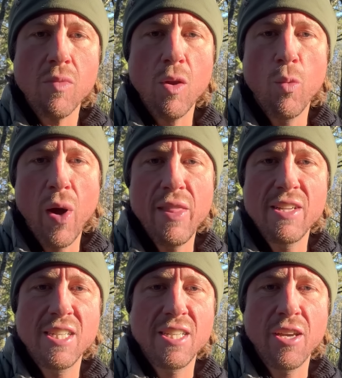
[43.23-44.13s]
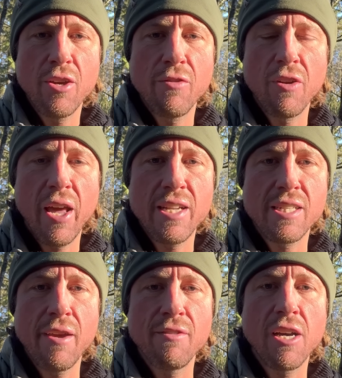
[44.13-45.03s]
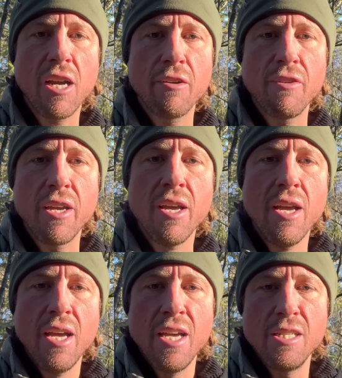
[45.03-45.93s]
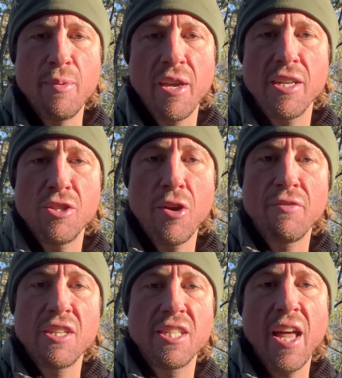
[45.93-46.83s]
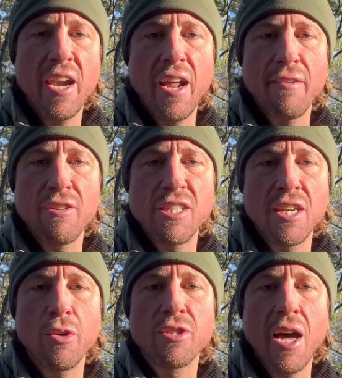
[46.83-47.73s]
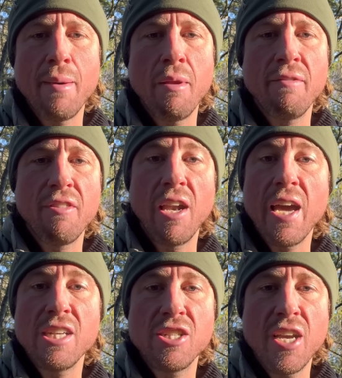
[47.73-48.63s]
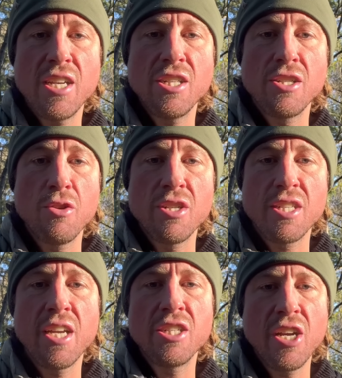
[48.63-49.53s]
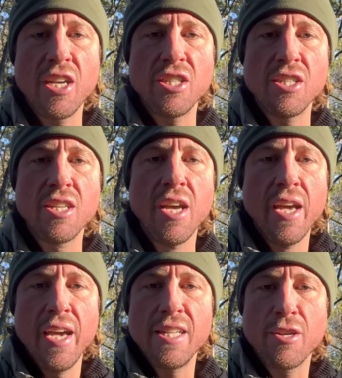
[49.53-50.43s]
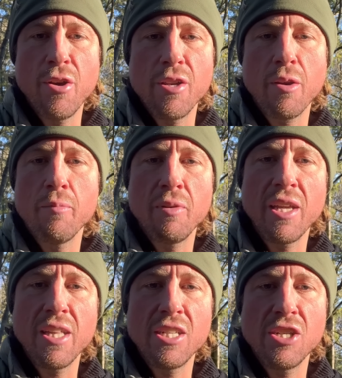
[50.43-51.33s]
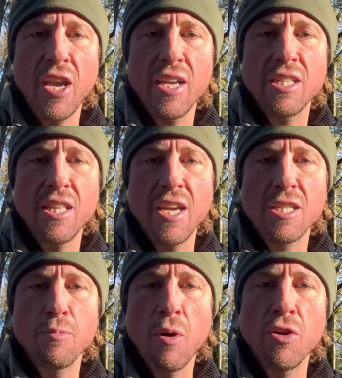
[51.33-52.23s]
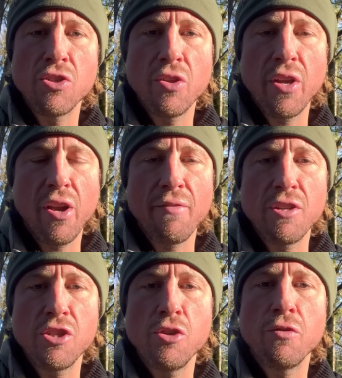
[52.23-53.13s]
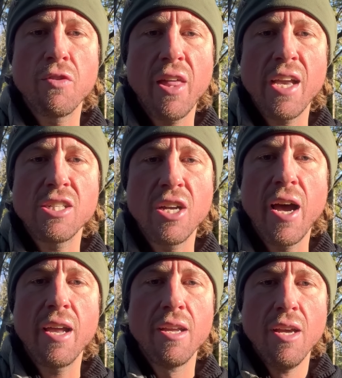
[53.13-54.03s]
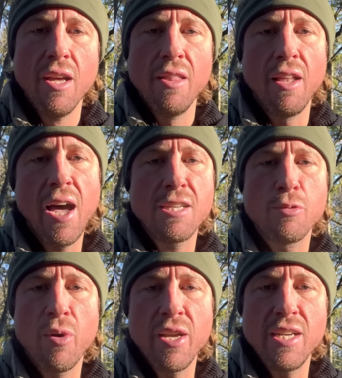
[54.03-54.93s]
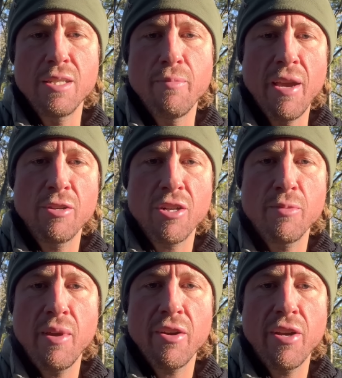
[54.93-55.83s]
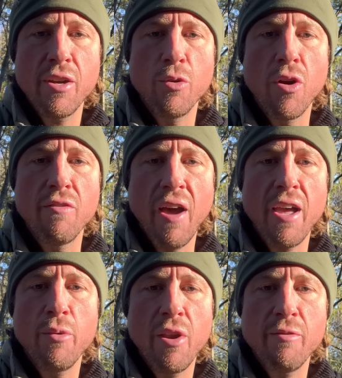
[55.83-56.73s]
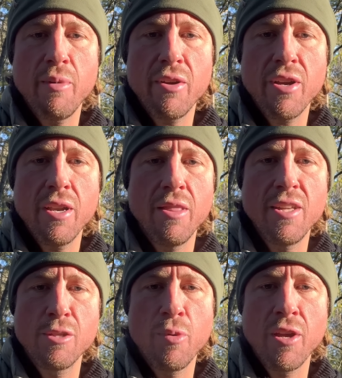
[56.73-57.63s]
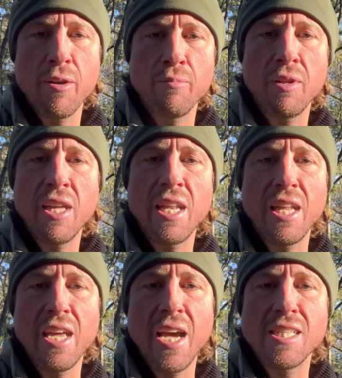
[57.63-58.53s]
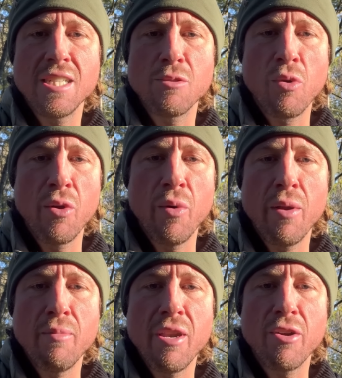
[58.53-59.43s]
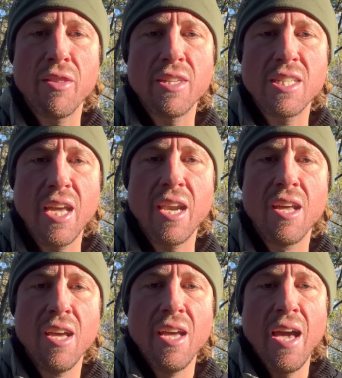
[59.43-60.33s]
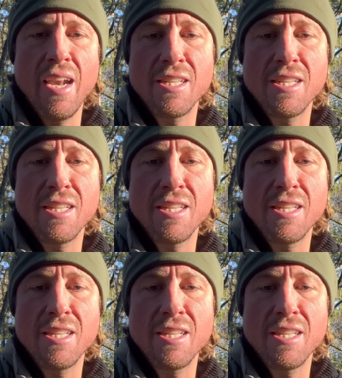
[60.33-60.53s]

Why this isn't good for landscape photography is because you have to set it every single time, and if the light changes or the sun changes, it's going to completely change the exposure that you're going to have to shoot for that shot. The last one is matrix metering or evaluative metering. This one completely guesses where you want to meter in the scene, and it's